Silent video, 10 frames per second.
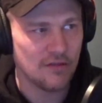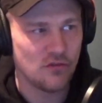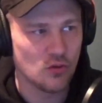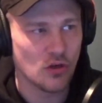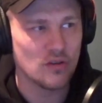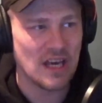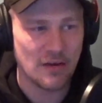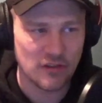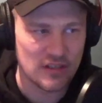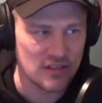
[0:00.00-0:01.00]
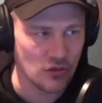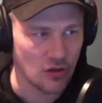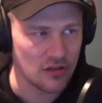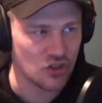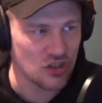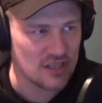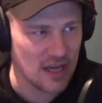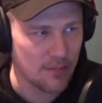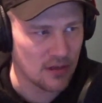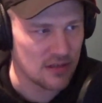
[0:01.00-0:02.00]
If you don't have it installed, just
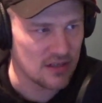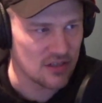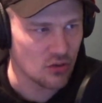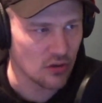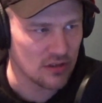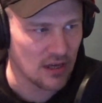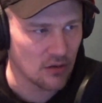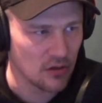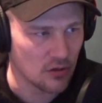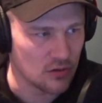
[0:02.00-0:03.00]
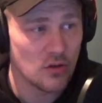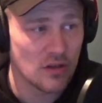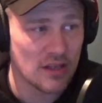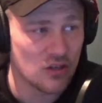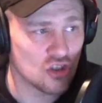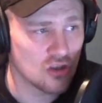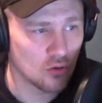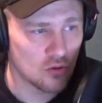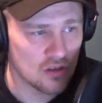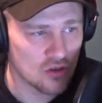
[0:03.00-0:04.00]
type in Discord download. You can then just go
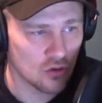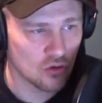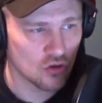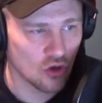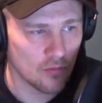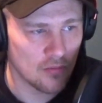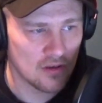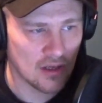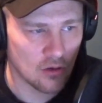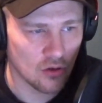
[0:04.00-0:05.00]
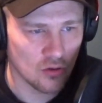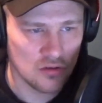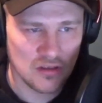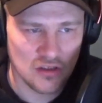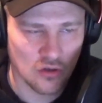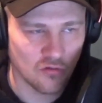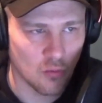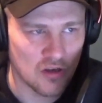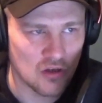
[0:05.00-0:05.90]
to discord.com, download Discord for Windows